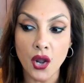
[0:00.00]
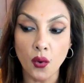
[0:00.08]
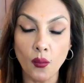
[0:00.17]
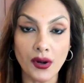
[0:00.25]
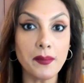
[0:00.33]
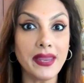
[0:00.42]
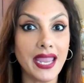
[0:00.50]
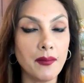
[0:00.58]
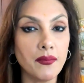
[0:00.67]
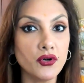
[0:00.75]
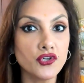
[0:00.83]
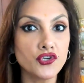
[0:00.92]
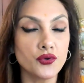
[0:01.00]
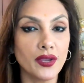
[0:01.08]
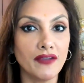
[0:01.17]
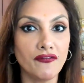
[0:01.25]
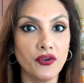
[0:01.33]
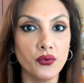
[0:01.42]
want to be able to
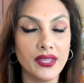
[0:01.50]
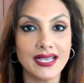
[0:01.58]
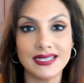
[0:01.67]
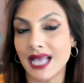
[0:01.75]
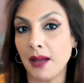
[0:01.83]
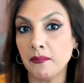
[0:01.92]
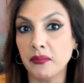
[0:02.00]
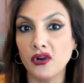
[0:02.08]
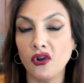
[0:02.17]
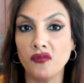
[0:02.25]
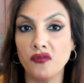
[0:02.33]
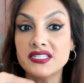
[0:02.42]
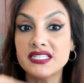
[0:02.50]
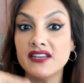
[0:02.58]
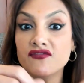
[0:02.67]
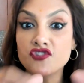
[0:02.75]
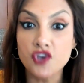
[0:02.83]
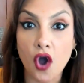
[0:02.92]
give you the example of
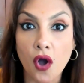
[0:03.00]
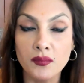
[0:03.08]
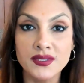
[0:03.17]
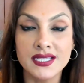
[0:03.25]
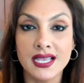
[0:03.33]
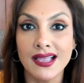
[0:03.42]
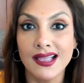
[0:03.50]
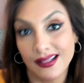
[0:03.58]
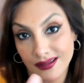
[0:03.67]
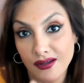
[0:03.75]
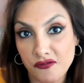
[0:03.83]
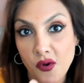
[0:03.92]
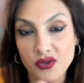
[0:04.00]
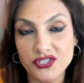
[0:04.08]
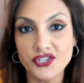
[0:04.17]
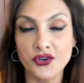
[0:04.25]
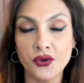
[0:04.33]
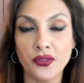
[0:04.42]
Steve Jobs, of
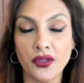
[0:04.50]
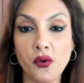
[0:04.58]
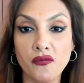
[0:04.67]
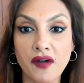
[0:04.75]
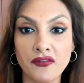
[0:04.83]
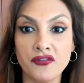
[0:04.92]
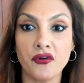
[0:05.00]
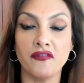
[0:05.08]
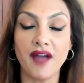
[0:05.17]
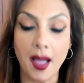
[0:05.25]
course, the co-founder of